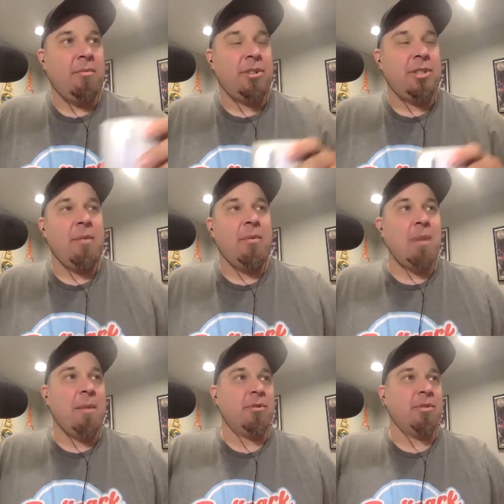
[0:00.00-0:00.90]
which I
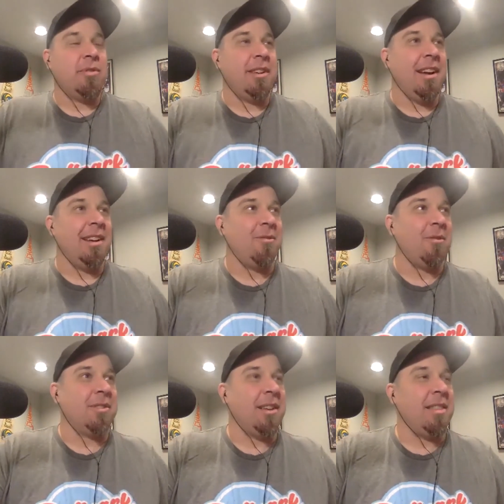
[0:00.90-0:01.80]
remember. Yeah, of
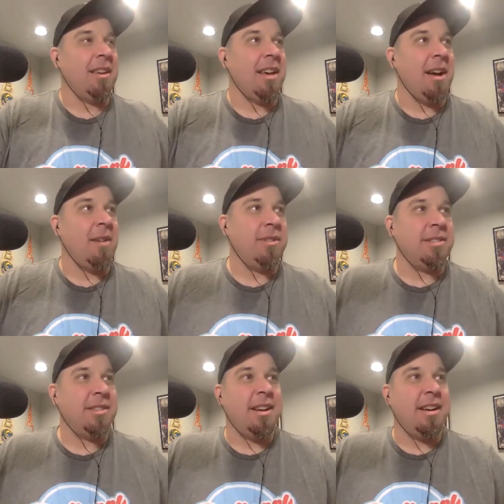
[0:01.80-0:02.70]
course. I think I
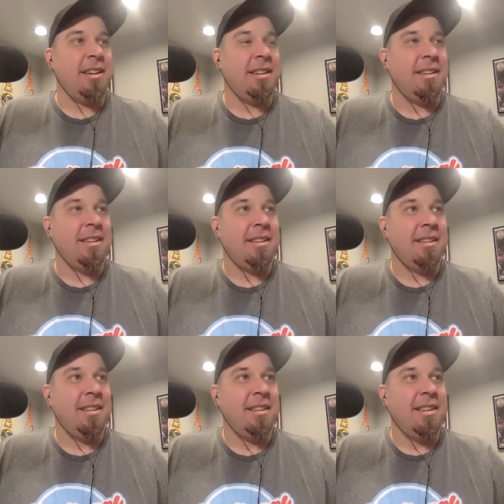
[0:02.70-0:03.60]
was. Uh,
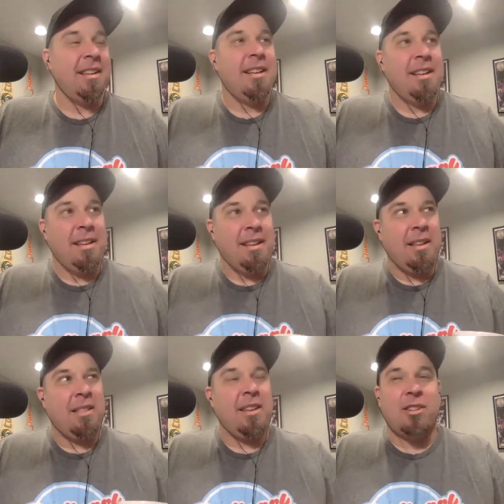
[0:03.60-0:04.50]

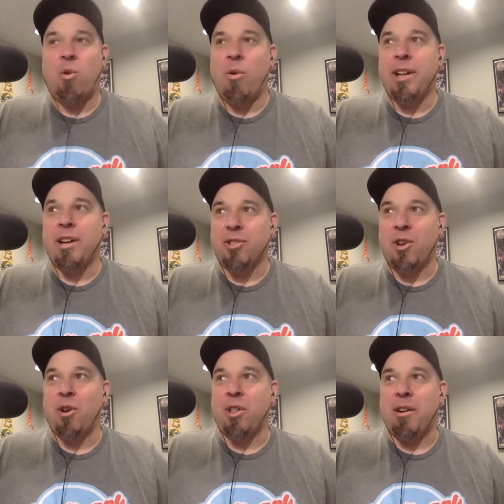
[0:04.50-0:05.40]
I think 20 years
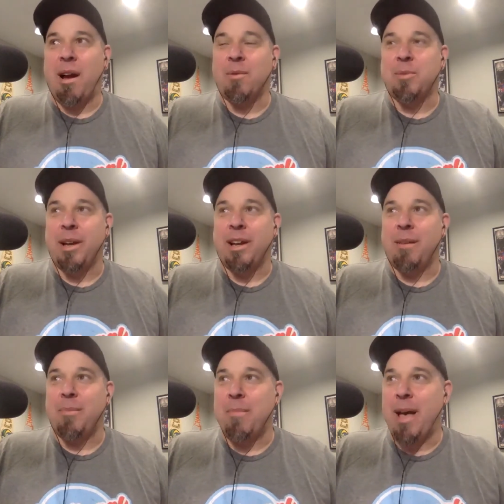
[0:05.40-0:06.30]
earlier, I was picking
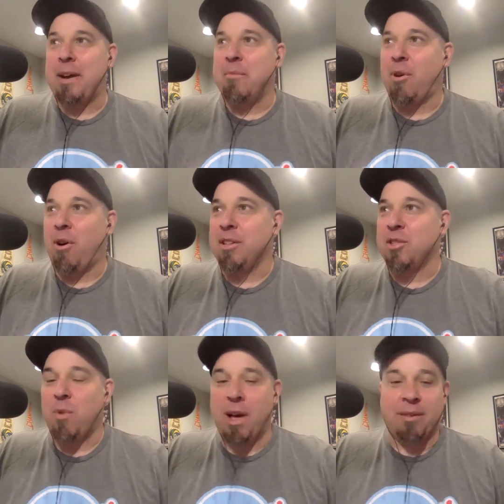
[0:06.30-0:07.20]
up a bat and ball
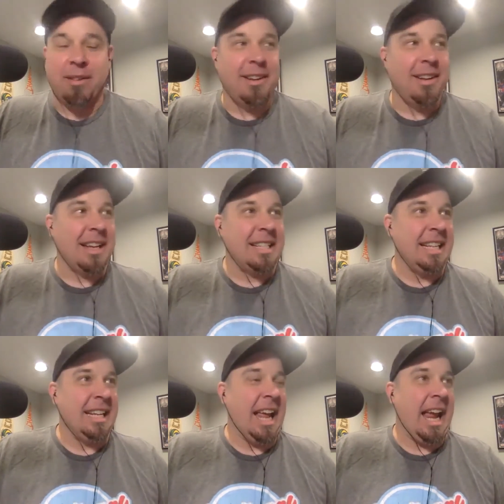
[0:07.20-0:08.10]
as well in 19. Oh